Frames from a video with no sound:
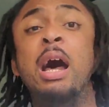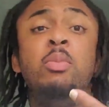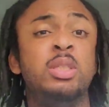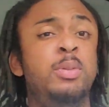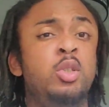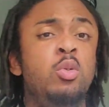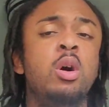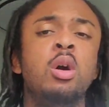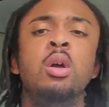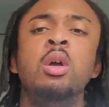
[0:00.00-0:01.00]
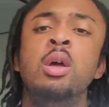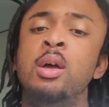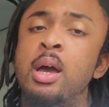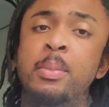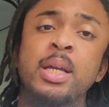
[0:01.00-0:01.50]
I don't want this to be too long.
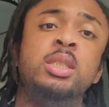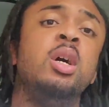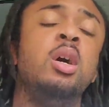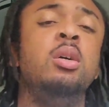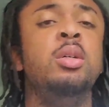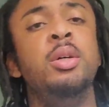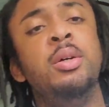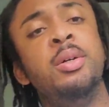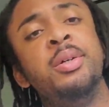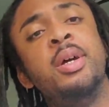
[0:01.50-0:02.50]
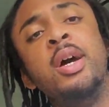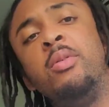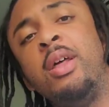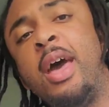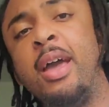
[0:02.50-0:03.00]
I'm going to hit y'all. How you
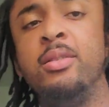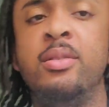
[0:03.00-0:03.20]
want to act?